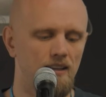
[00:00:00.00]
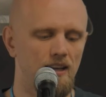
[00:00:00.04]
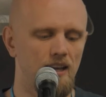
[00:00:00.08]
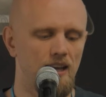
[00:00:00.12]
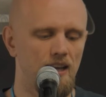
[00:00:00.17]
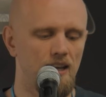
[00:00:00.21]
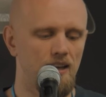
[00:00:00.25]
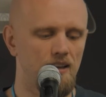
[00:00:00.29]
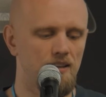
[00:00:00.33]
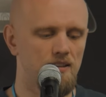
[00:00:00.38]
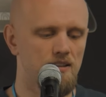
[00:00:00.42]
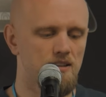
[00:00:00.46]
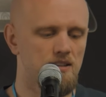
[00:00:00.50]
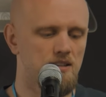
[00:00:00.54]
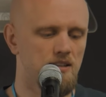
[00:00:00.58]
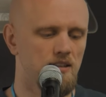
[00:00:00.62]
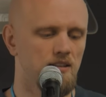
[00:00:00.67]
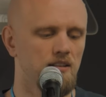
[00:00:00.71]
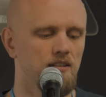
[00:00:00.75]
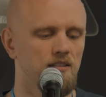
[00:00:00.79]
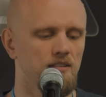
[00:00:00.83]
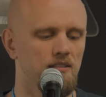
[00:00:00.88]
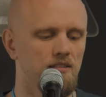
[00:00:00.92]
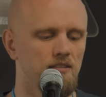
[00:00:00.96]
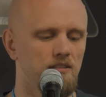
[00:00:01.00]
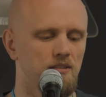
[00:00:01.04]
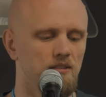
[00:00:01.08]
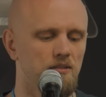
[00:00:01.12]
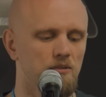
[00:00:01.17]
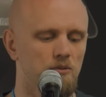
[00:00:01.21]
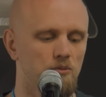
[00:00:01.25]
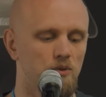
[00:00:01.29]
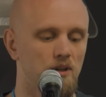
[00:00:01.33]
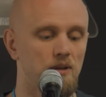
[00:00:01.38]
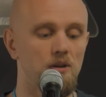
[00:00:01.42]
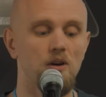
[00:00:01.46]
And
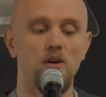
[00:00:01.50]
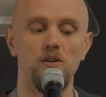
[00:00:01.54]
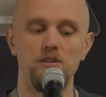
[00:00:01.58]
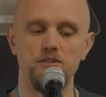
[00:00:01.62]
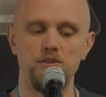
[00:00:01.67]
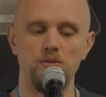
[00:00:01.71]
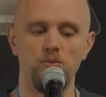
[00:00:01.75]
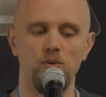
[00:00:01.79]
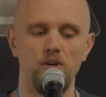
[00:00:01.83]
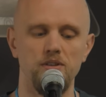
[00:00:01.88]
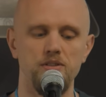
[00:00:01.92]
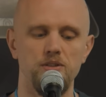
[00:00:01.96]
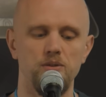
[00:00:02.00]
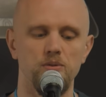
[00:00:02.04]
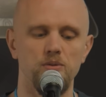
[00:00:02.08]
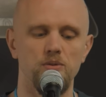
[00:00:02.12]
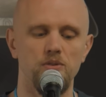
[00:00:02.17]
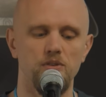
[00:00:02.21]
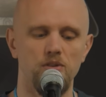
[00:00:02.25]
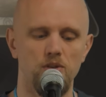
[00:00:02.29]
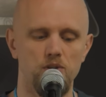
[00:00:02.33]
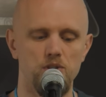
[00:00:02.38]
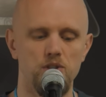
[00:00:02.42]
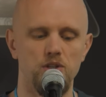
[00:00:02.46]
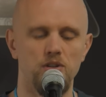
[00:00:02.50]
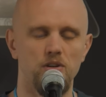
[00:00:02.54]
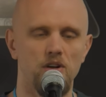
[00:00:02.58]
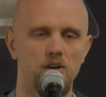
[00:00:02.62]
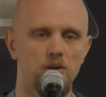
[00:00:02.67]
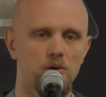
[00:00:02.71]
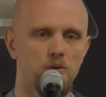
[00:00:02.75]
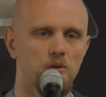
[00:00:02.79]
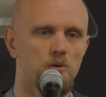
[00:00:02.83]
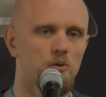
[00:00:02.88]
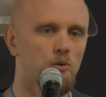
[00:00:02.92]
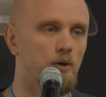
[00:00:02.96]
we also want to nurture
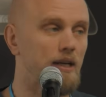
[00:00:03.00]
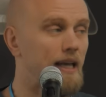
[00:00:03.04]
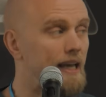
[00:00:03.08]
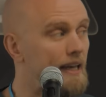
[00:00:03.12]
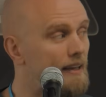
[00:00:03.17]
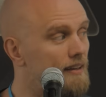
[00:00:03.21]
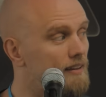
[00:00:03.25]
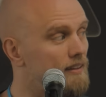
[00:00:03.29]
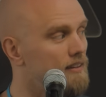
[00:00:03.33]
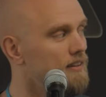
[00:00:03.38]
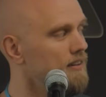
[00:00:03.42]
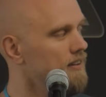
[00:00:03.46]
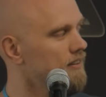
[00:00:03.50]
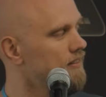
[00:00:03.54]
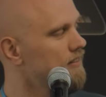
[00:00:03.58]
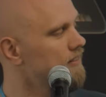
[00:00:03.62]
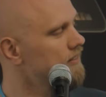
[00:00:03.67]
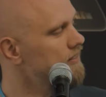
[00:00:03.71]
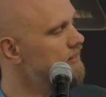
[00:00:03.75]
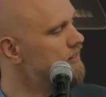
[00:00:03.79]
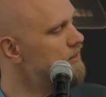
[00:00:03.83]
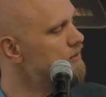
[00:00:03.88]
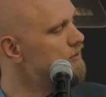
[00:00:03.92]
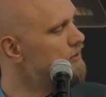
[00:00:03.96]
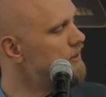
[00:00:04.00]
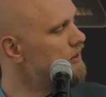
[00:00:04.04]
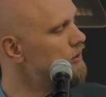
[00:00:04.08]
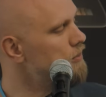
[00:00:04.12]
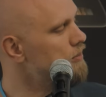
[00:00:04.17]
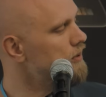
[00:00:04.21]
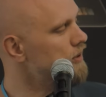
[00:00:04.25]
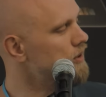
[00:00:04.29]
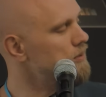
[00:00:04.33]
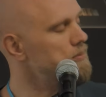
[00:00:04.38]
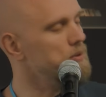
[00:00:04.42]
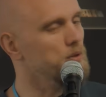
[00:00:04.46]
our organic
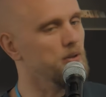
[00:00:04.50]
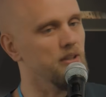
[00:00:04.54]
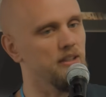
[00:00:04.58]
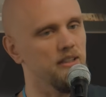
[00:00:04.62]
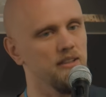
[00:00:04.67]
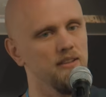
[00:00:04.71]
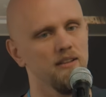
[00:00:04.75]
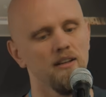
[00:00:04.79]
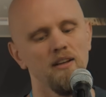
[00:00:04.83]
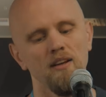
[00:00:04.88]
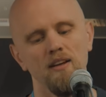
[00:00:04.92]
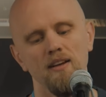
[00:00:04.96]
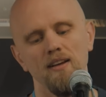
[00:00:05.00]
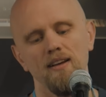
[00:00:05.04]
developer community.